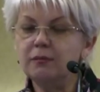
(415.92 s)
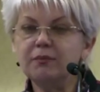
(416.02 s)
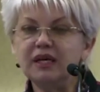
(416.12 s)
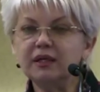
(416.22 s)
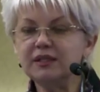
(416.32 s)

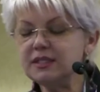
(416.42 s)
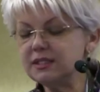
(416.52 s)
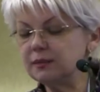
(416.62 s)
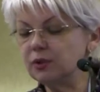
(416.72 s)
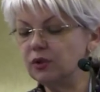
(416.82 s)

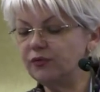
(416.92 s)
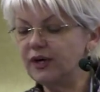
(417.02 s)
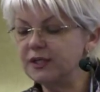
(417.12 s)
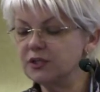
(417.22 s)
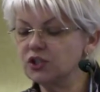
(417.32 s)
Mechanism of
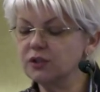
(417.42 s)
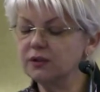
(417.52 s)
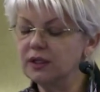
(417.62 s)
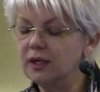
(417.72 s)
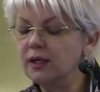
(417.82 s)
action
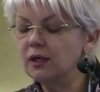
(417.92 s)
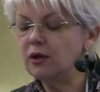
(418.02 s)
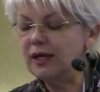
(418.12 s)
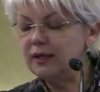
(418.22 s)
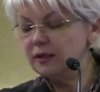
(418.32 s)

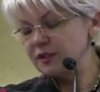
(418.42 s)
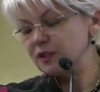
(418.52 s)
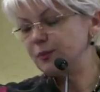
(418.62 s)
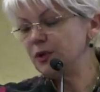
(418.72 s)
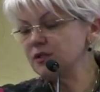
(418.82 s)

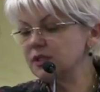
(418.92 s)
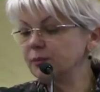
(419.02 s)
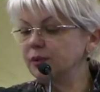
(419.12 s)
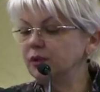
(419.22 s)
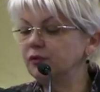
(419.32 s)

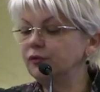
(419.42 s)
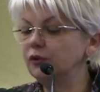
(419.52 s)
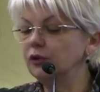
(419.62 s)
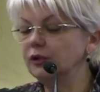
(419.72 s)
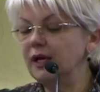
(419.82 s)
responsible
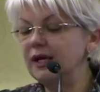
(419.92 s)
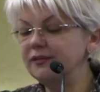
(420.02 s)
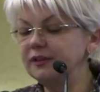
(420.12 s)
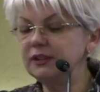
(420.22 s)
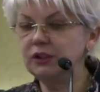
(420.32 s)
for
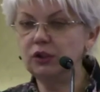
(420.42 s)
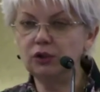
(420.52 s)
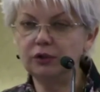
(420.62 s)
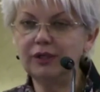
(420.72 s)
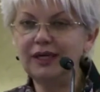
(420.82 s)
effect on